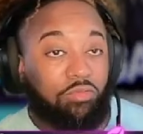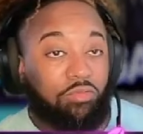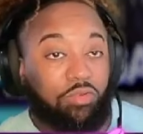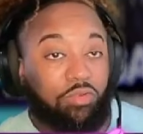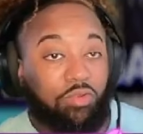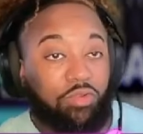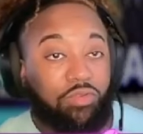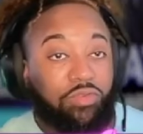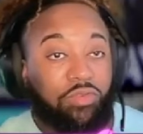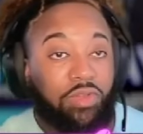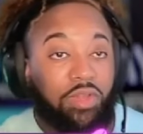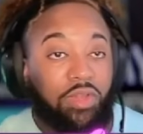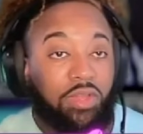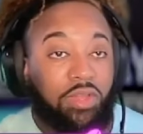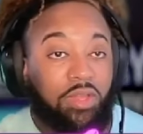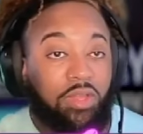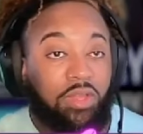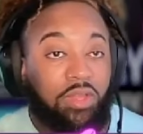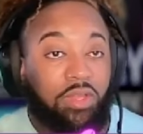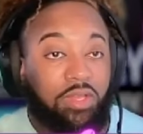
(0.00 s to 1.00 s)
roof,
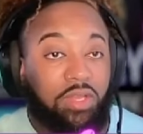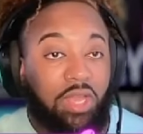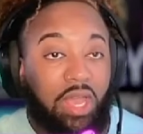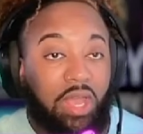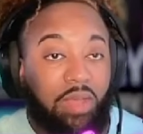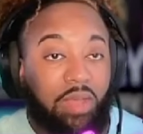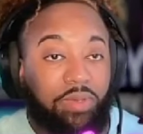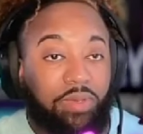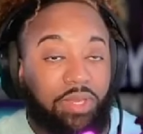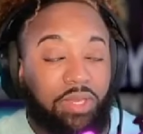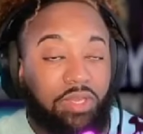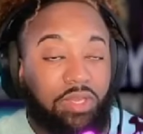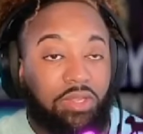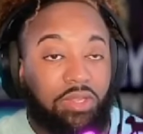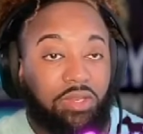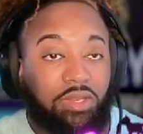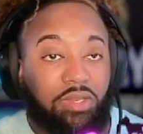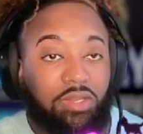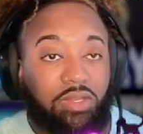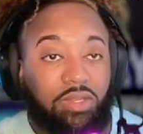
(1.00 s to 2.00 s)
copy it,
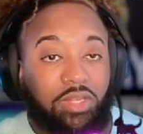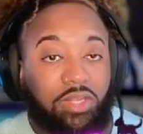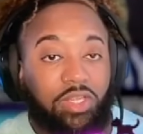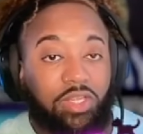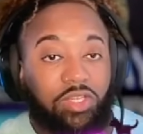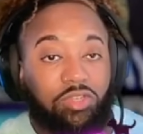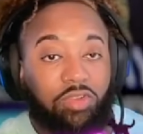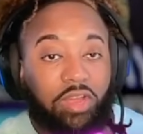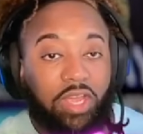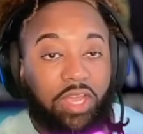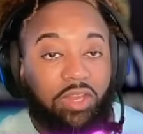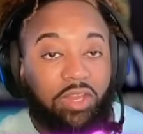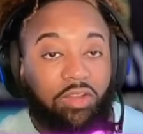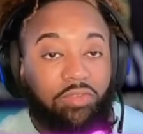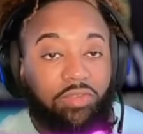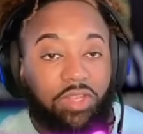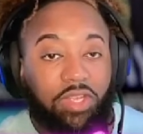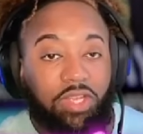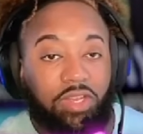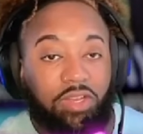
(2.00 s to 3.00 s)
and drag it
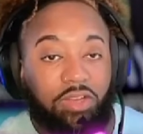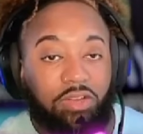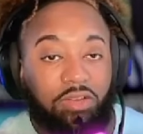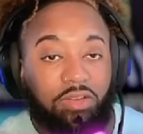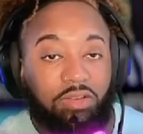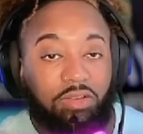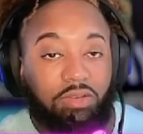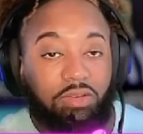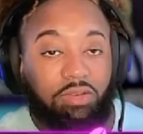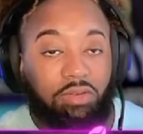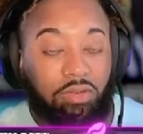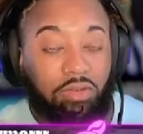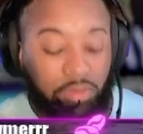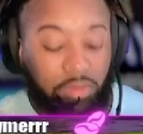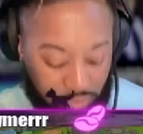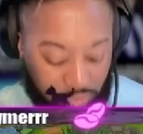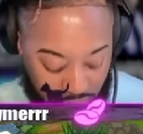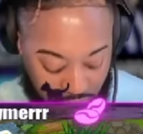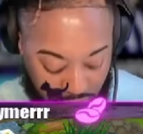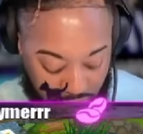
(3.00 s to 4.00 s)
over here.
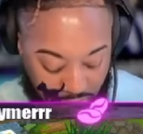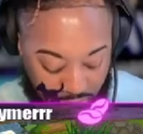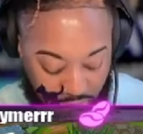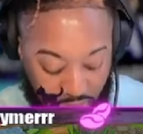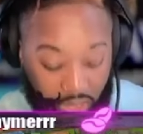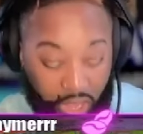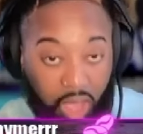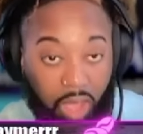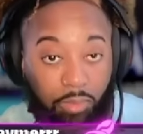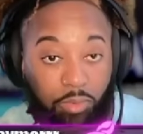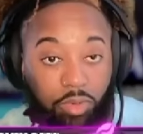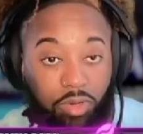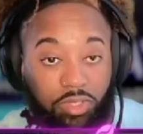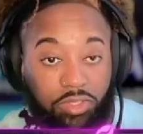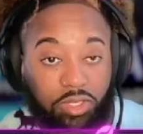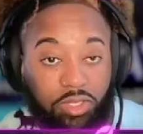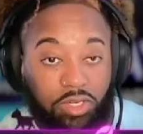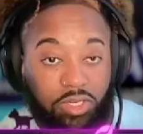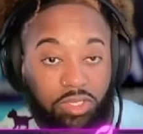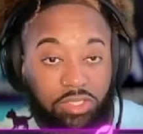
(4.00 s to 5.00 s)
I'm gonna
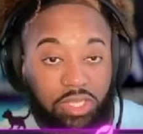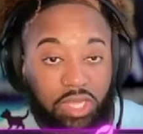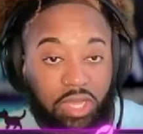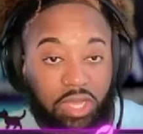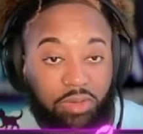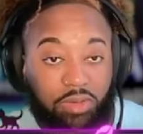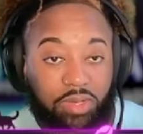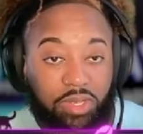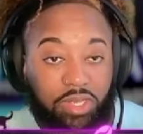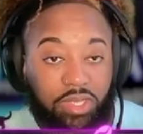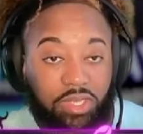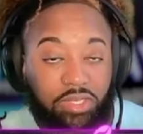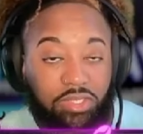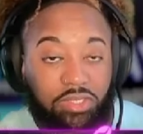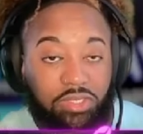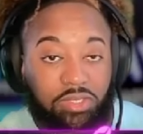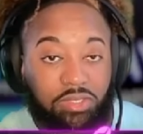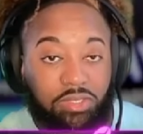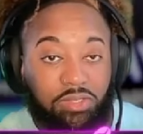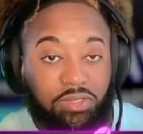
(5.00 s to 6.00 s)
turn it sideways.